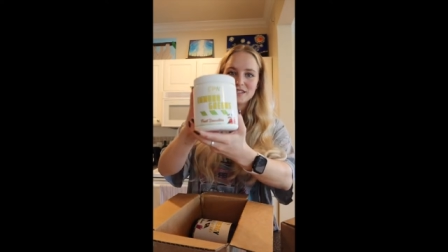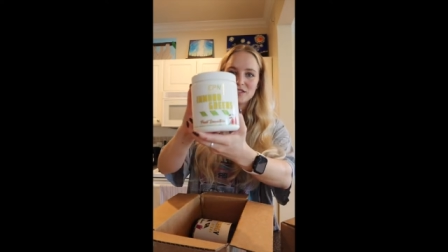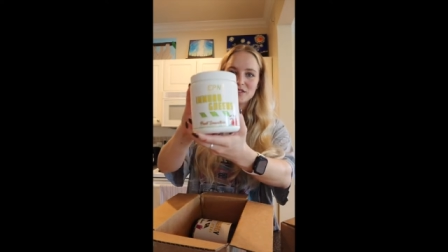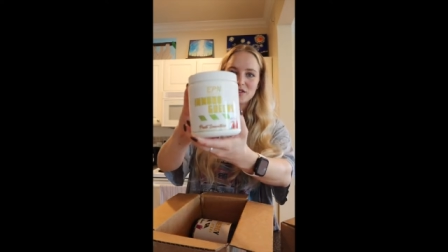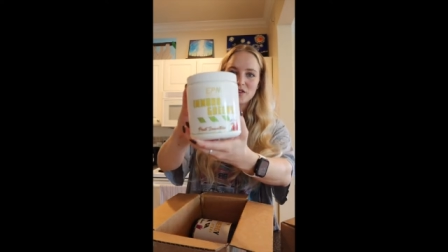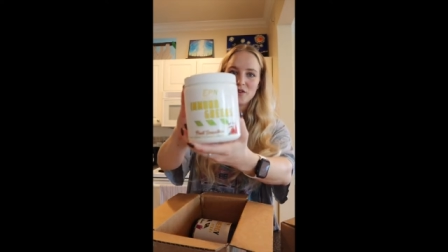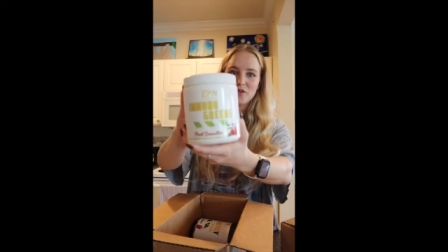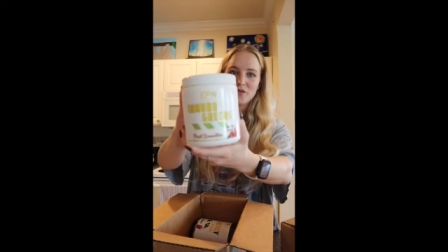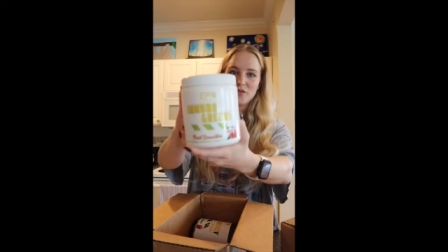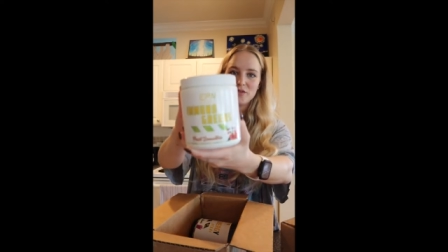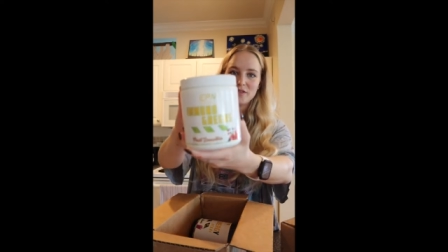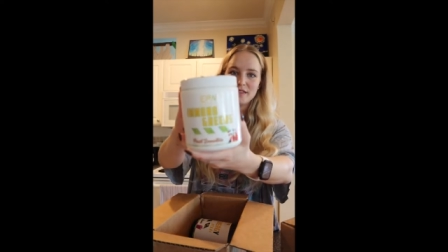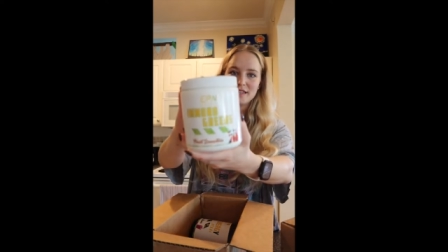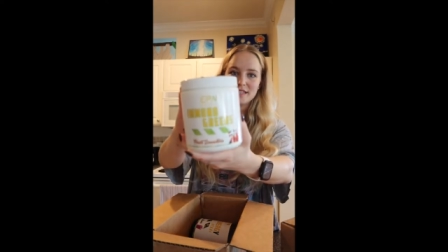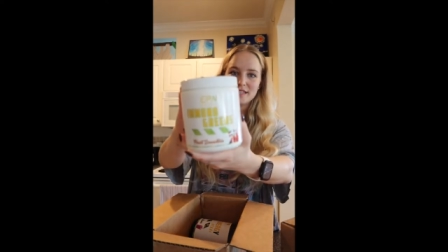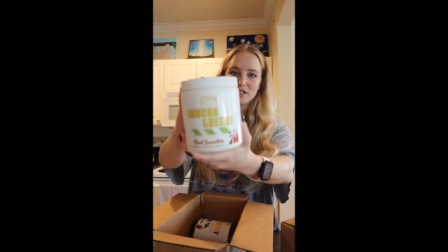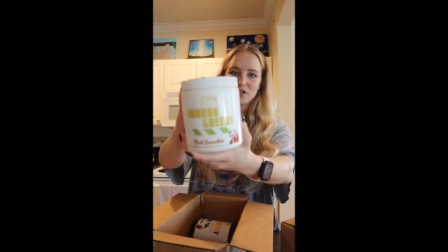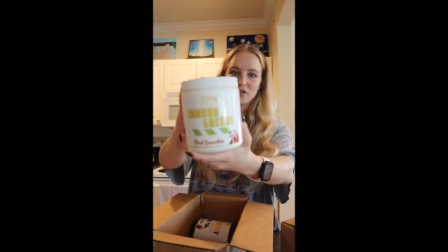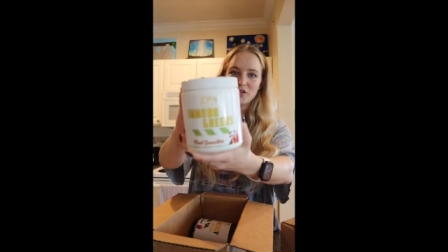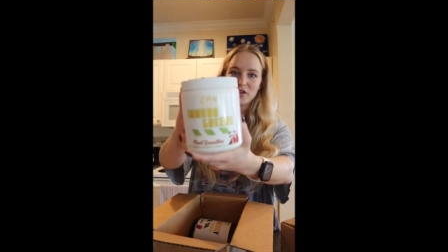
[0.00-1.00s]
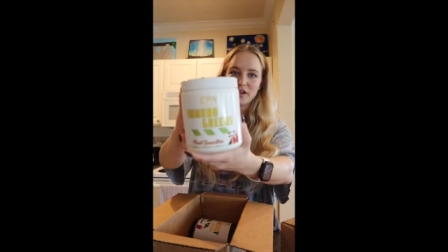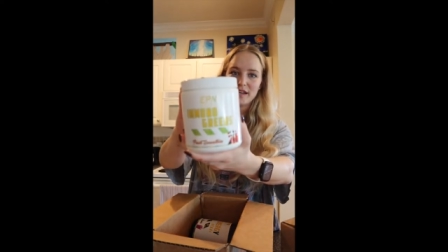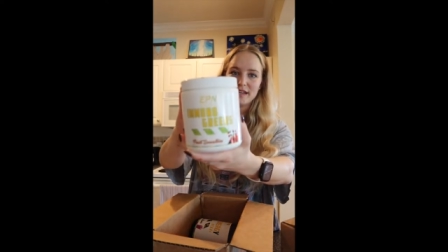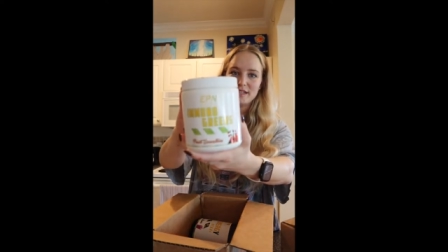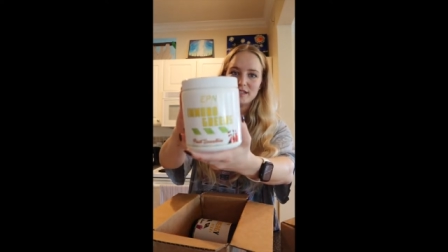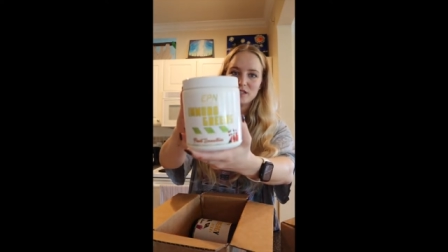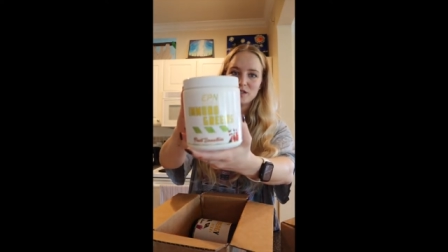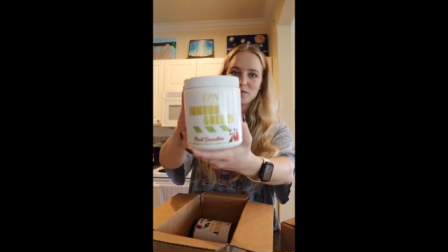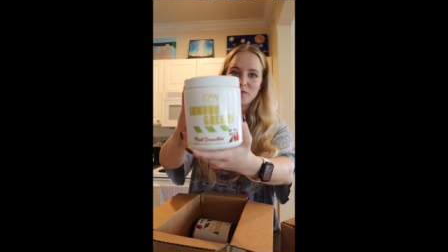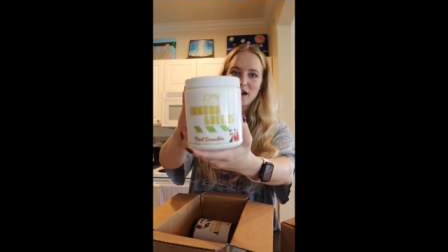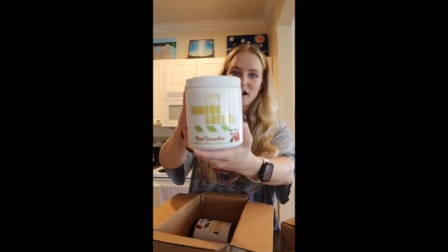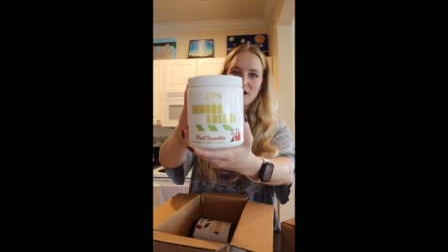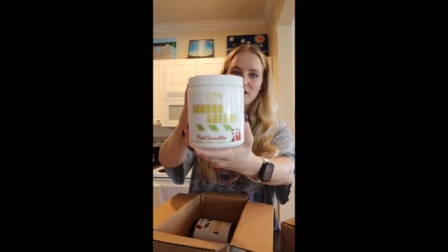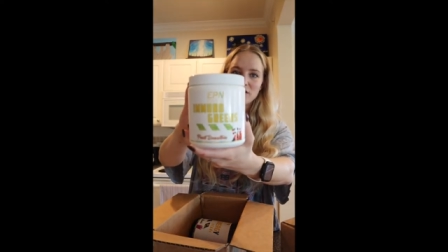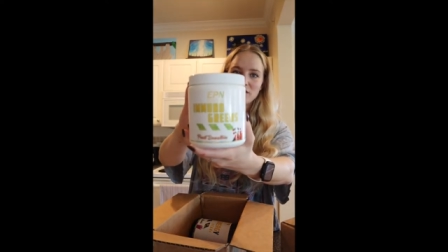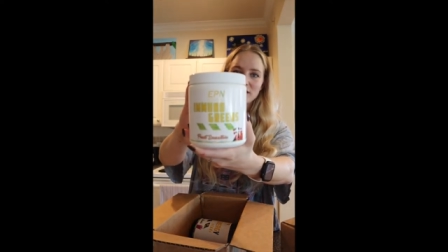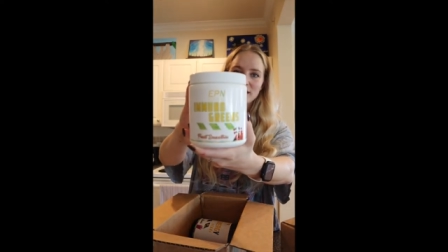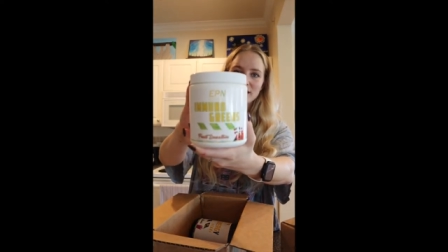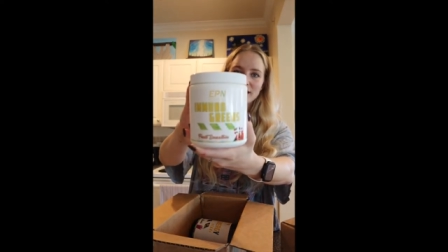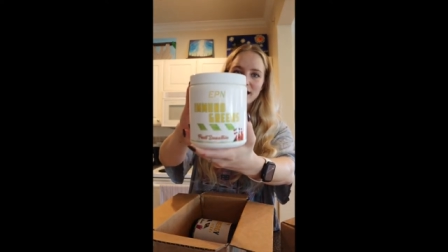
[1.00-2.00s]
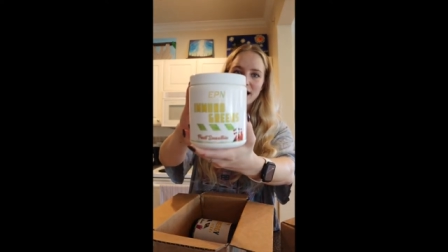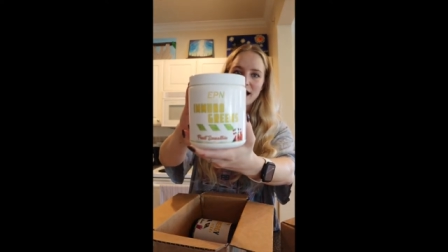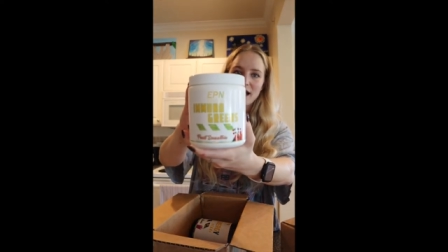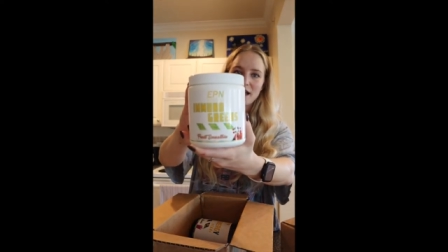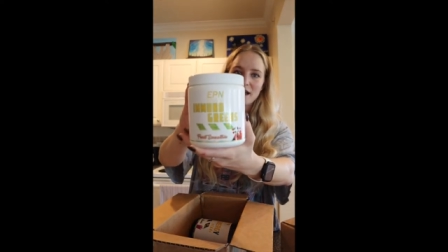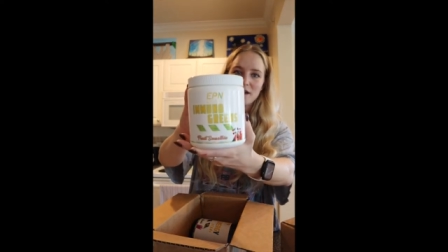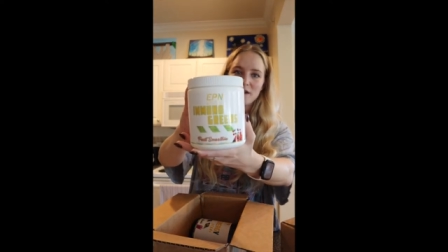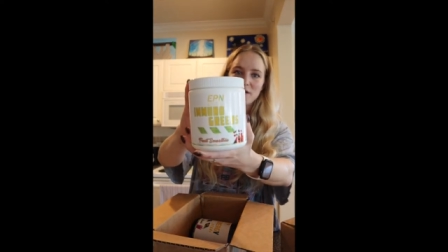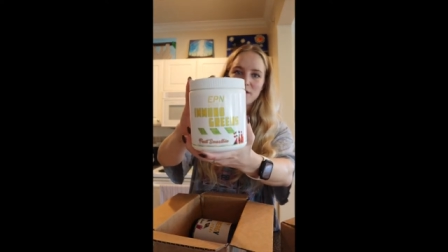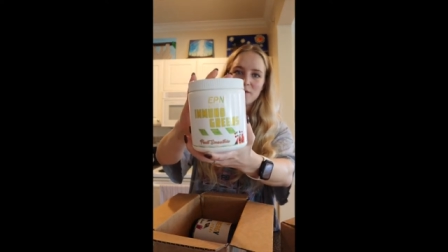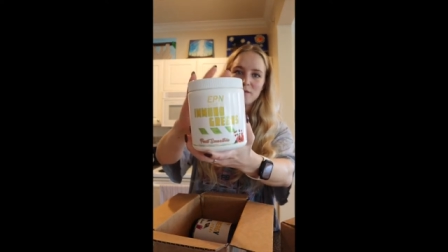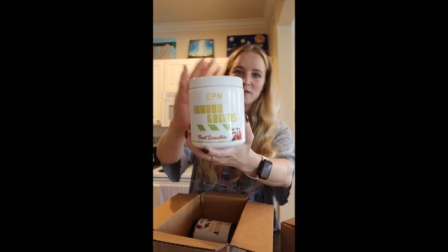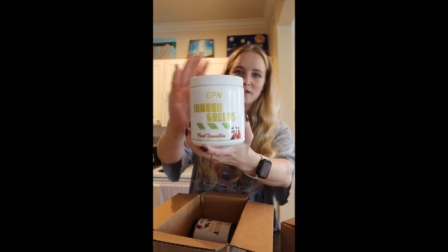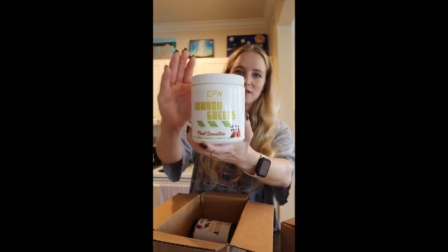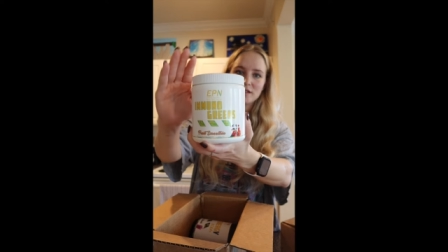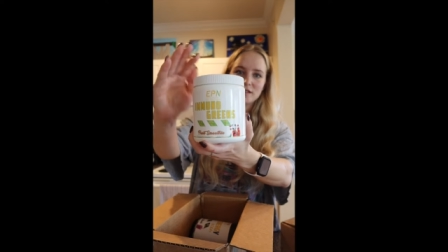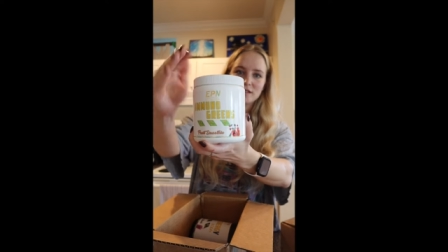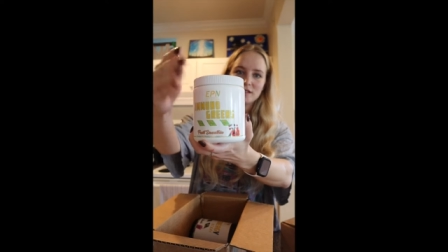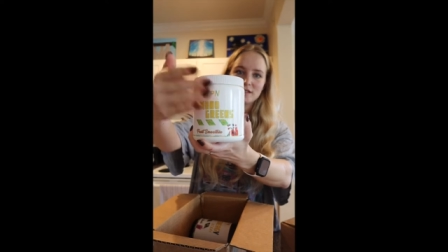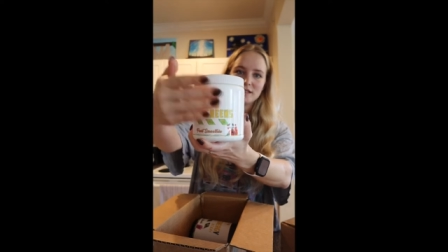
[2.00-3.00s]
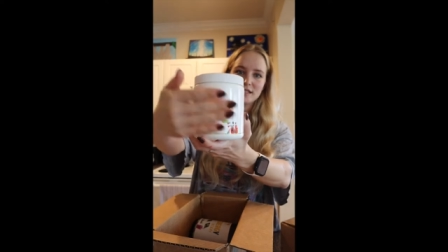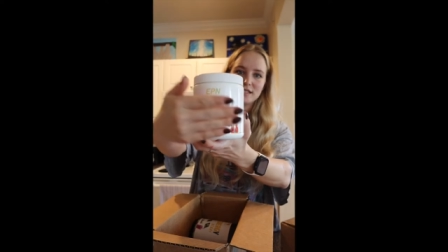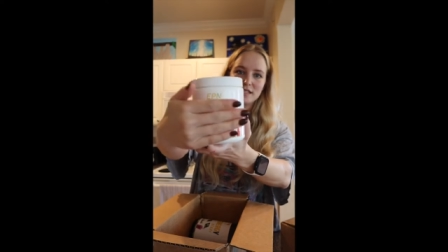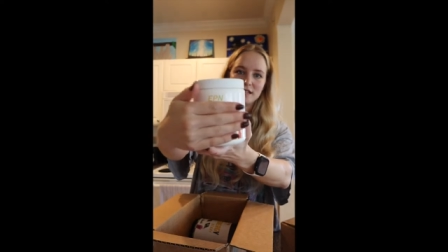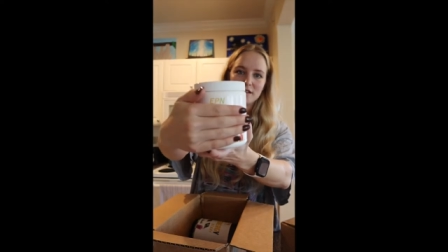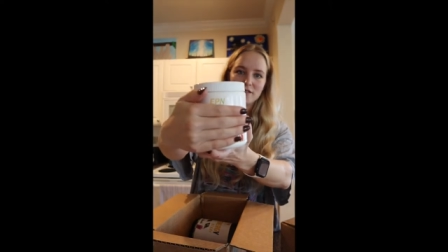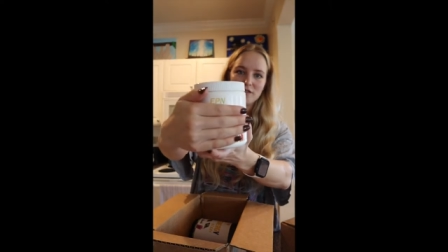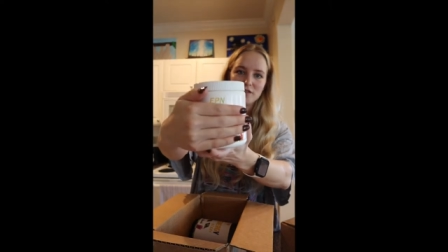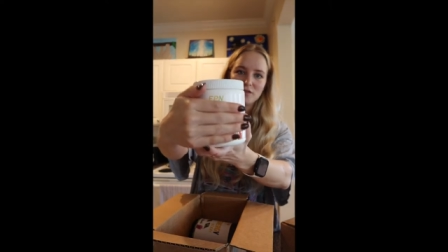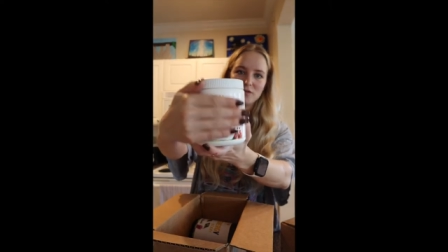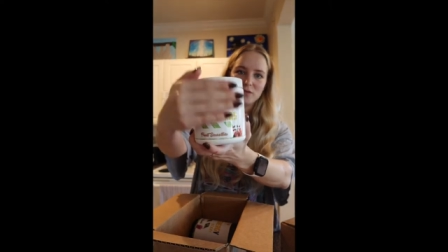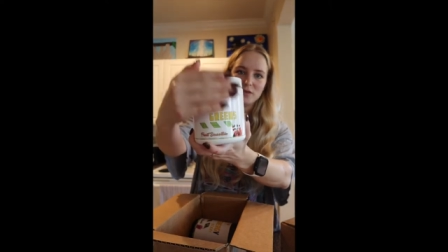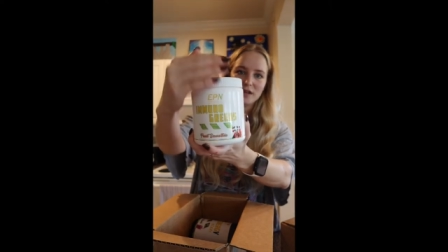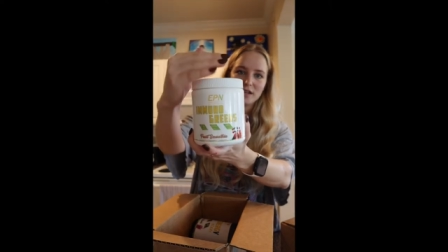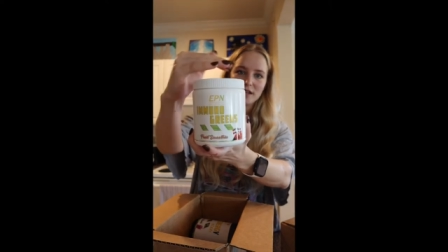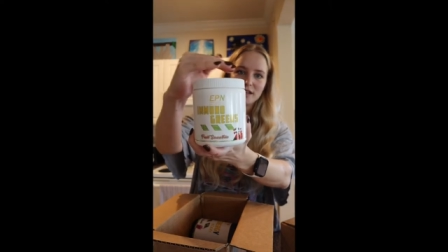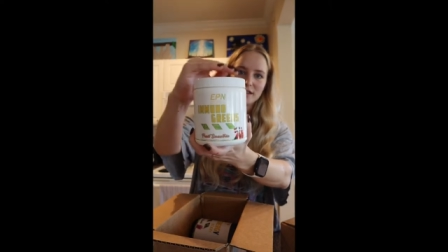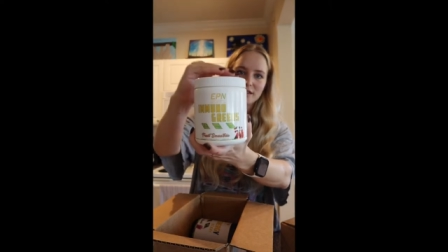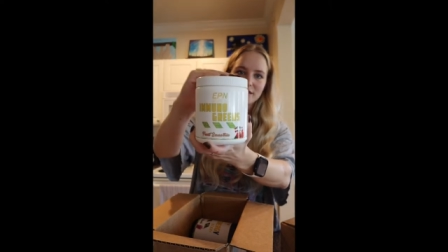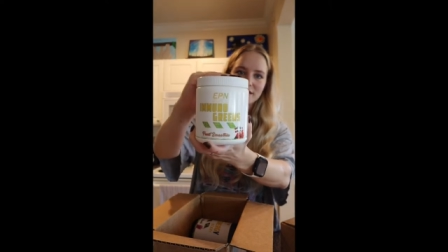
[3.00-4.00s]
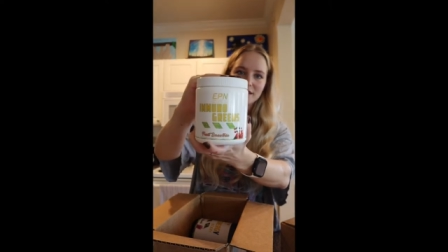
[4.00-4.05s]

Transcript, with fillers: So this greens powder, I'm, let's see if it'll work.